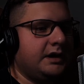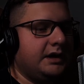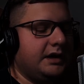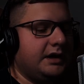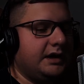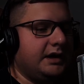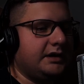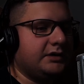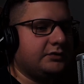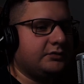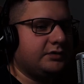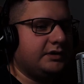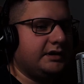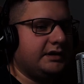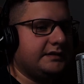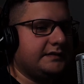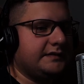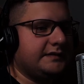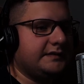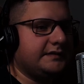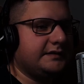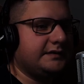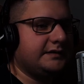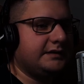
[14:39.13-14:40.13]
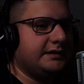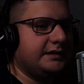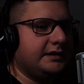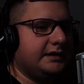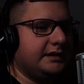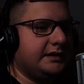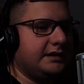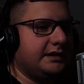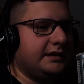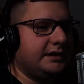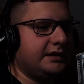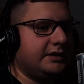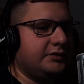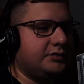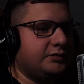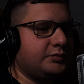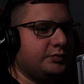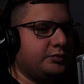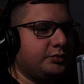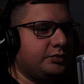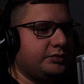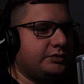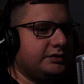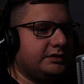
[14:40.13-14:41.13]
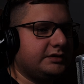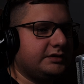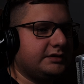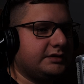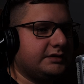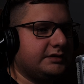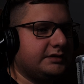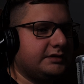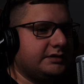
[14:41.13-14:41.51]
And connect output